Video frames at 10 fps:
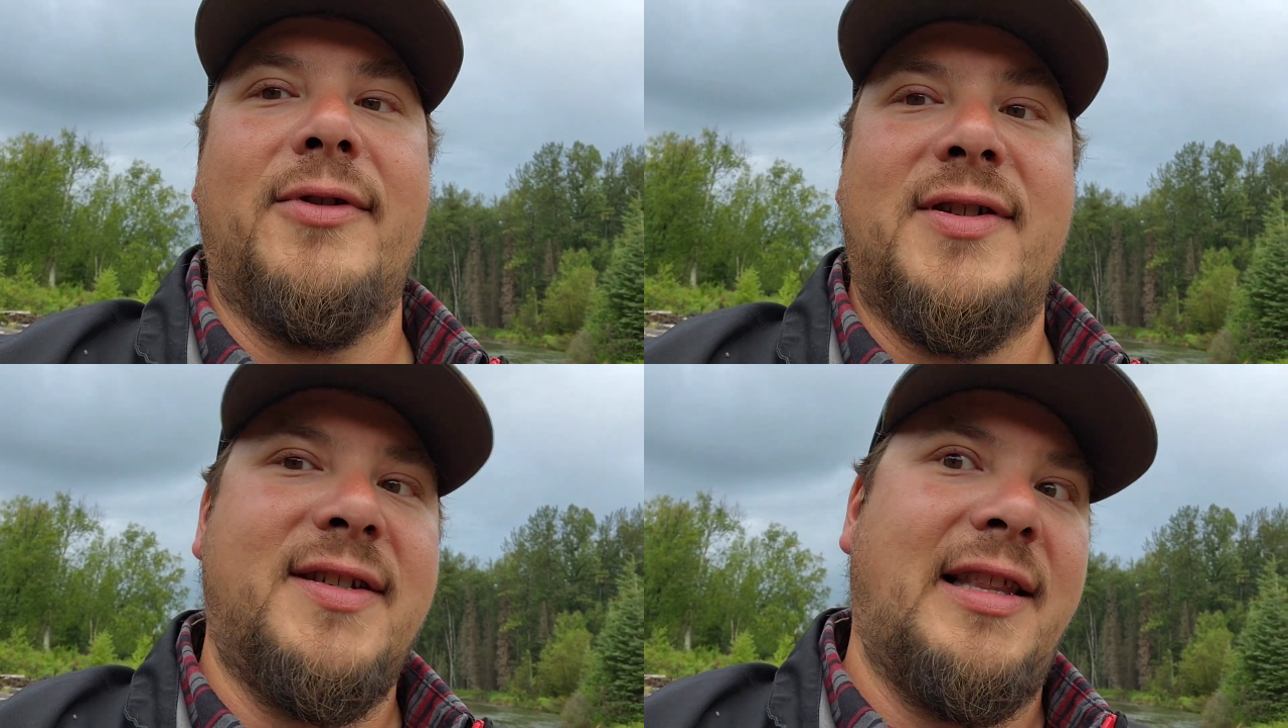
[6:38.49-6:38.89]

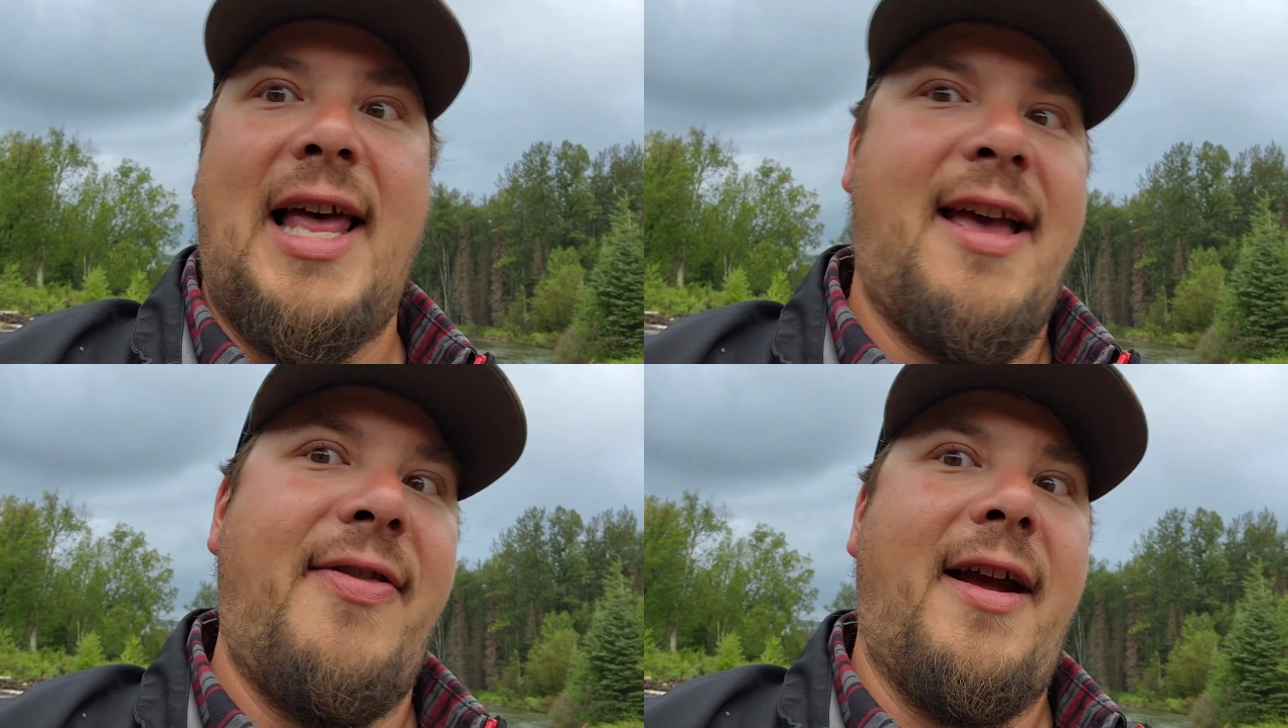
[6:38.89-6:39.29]
just
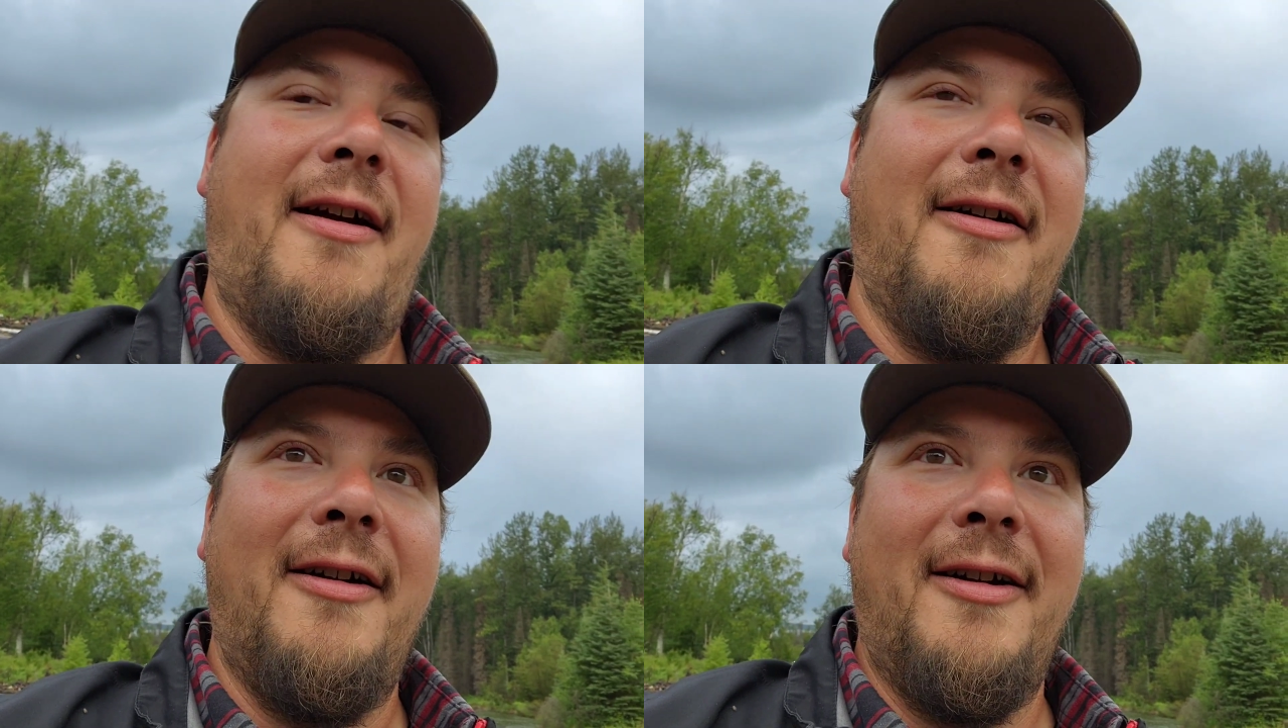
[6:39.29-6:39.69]
laying there
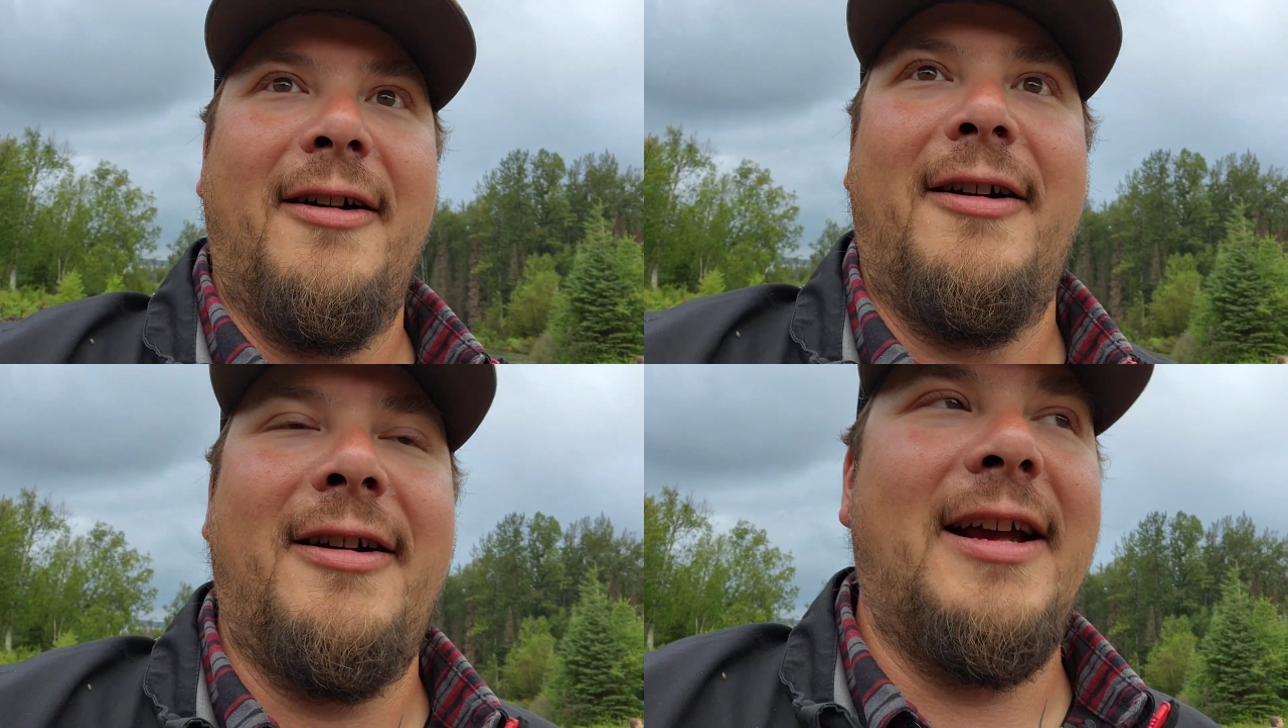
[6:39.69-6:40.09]

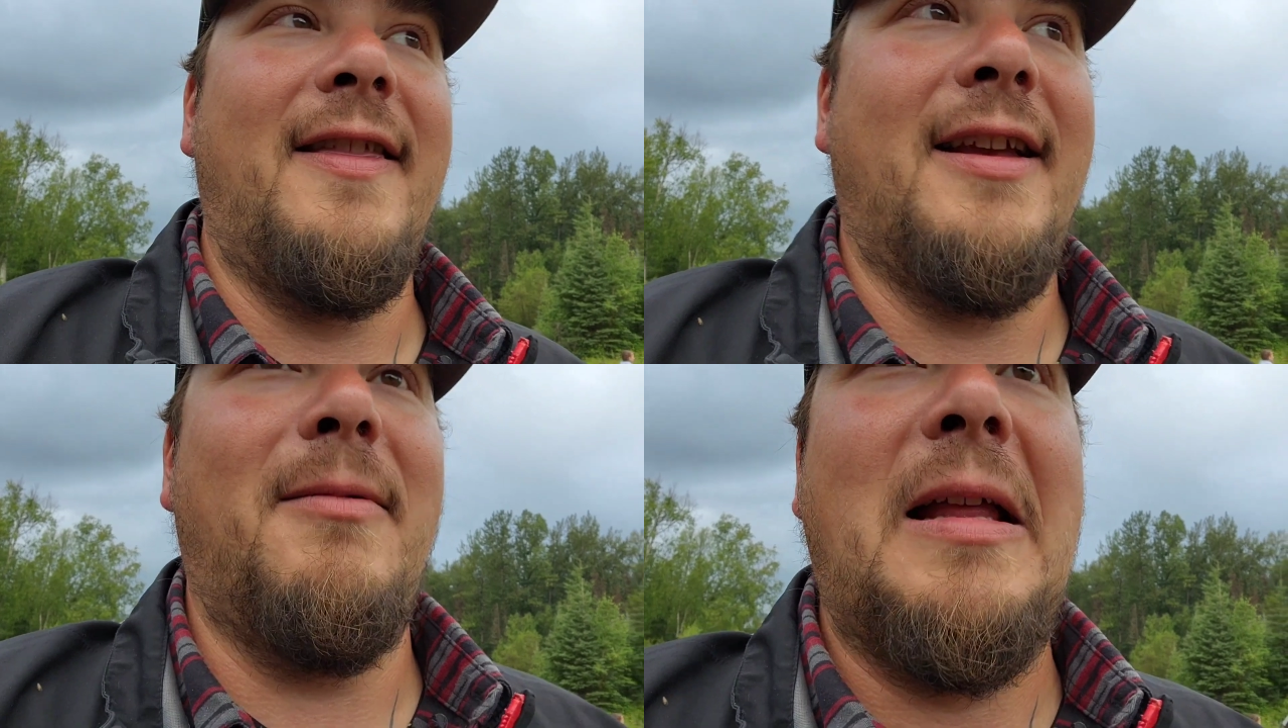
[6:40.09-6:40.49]
in
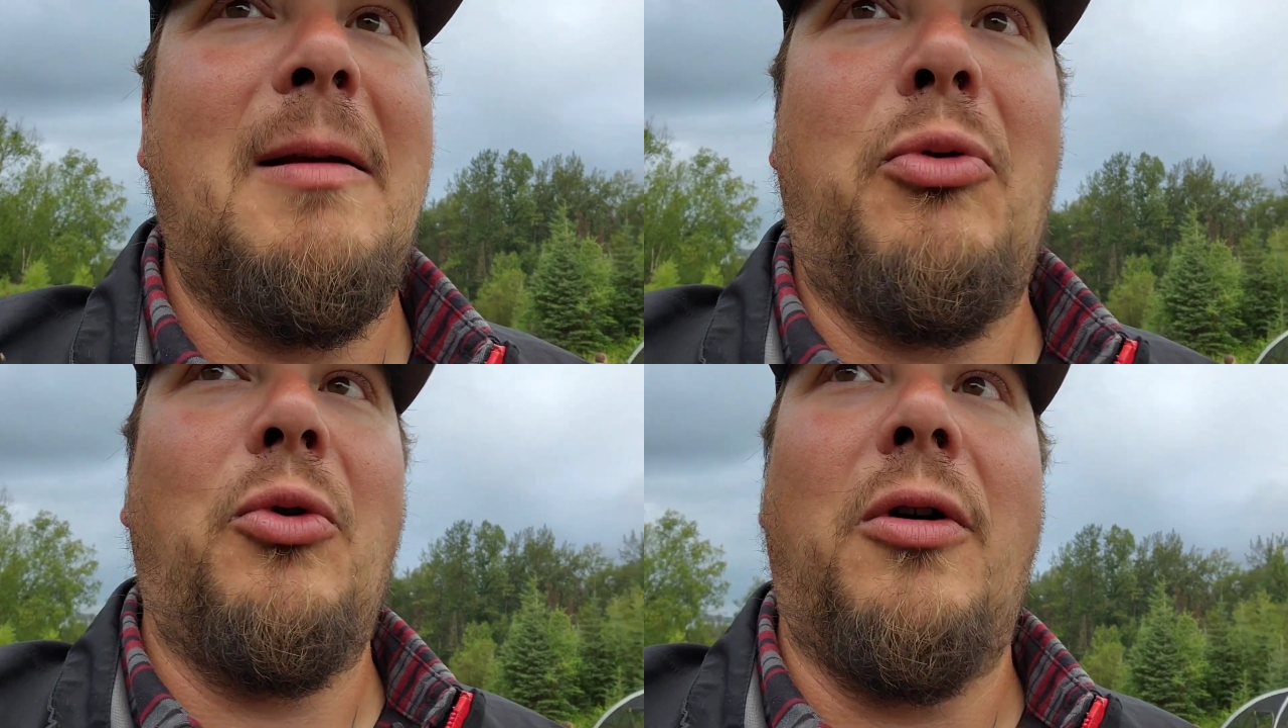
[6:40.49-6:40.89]
the
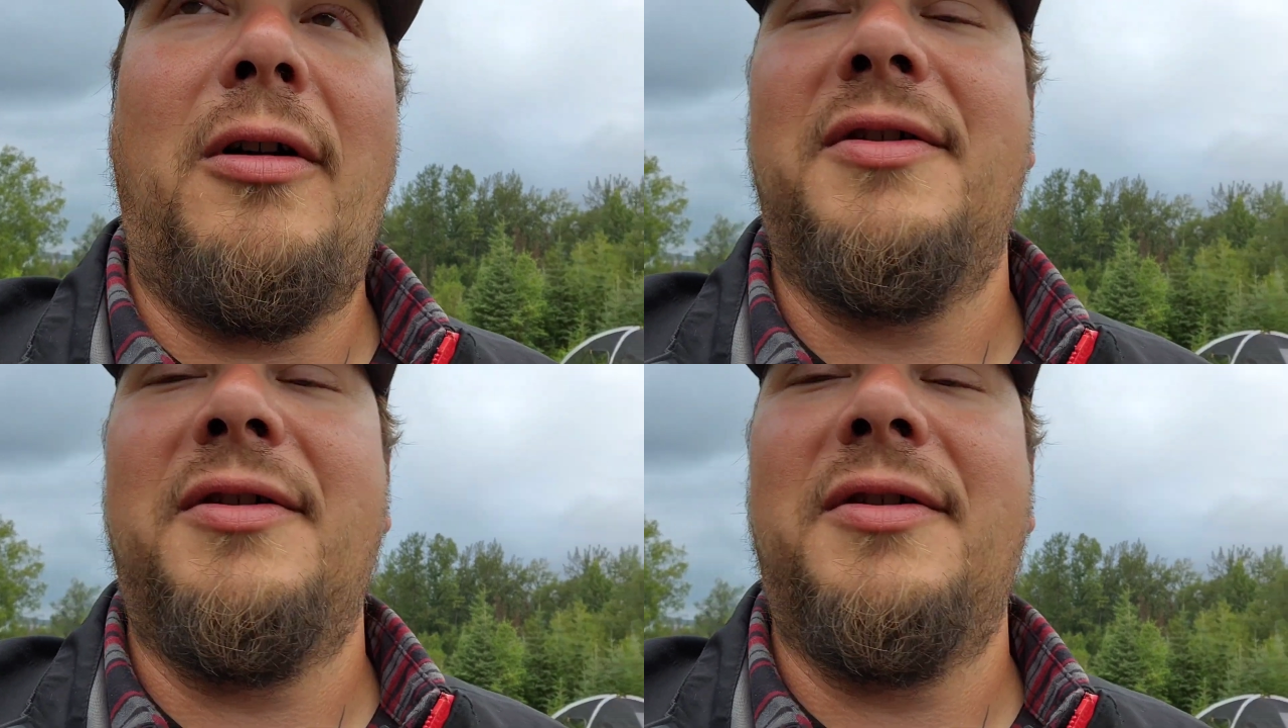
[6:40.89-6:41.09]
pool.